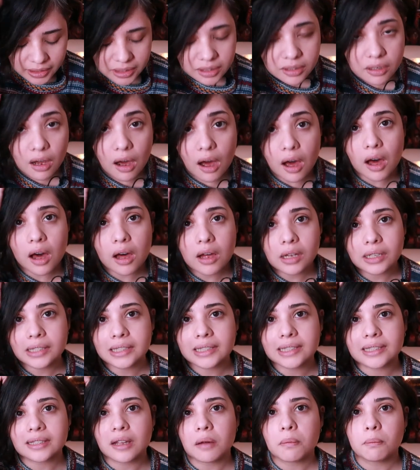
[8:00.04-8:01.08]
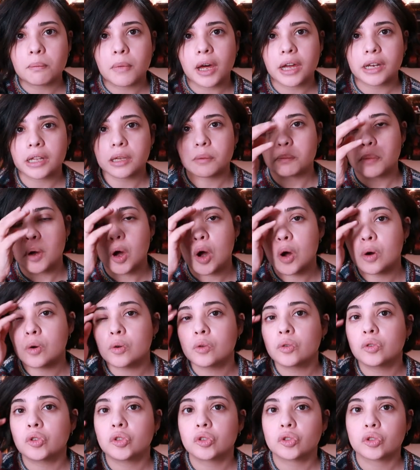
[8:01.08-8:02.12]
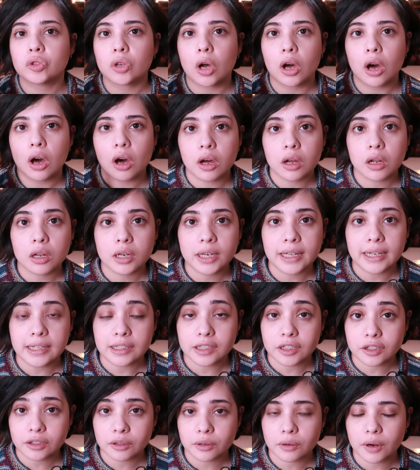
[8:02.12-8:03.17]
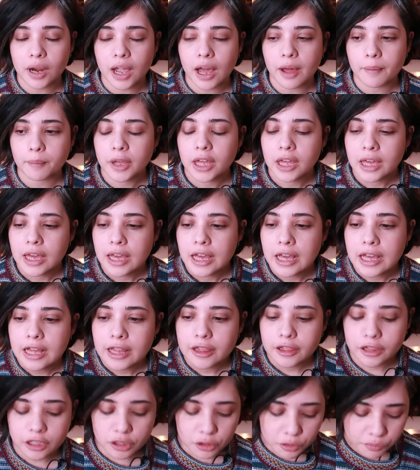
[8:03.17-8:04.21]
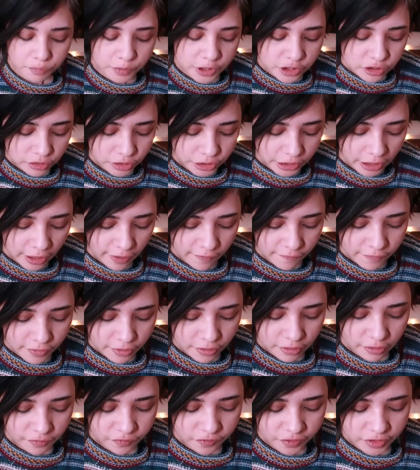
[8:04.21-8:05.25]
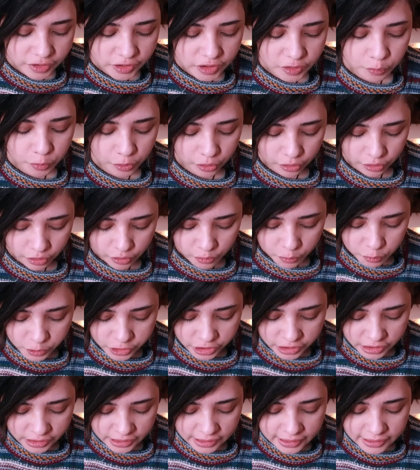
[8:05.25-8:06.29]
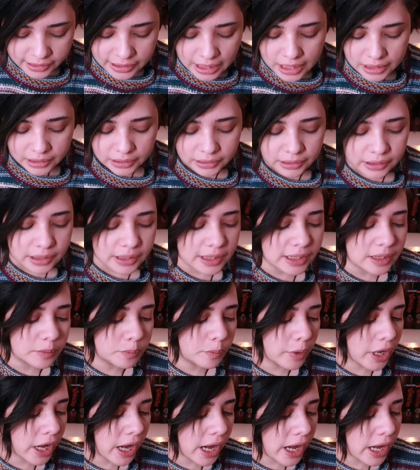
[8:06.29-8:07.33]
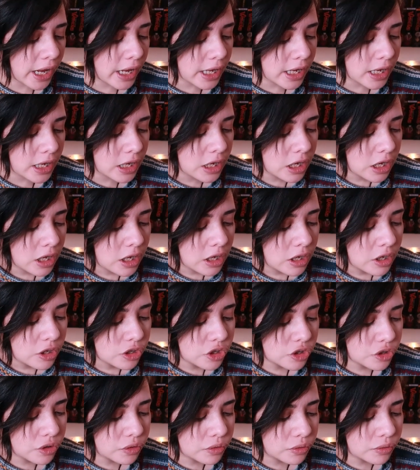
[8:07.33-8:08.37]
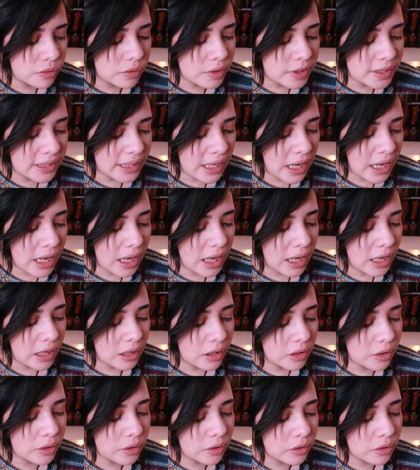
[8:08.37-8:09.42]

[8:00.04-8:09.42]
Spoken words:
saw somebody post on Instagram the original cover of this book, which is Silence by Shusaku